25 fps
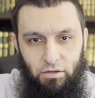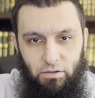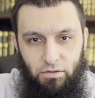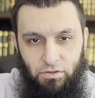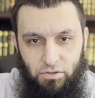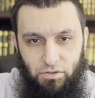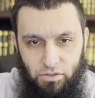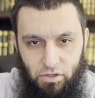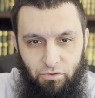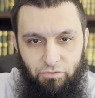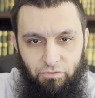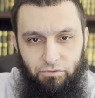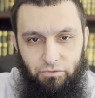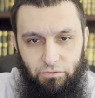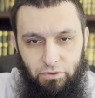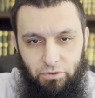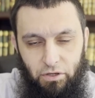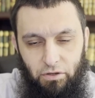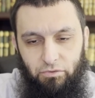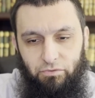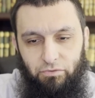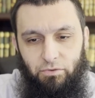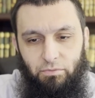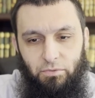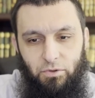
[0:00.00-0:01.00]
suffering
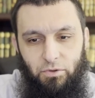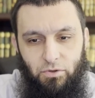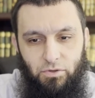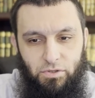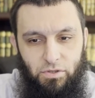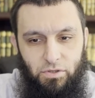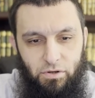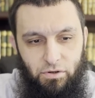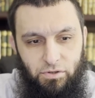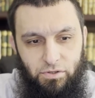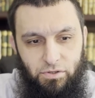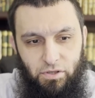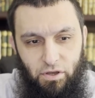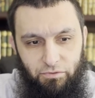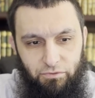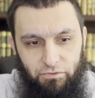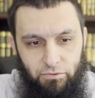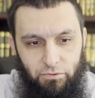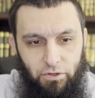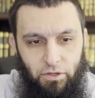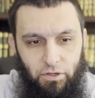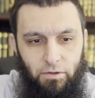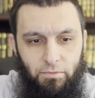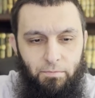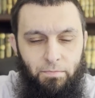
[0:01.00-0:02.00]
from those that are
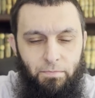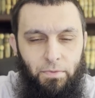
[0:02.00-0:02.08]
suffering.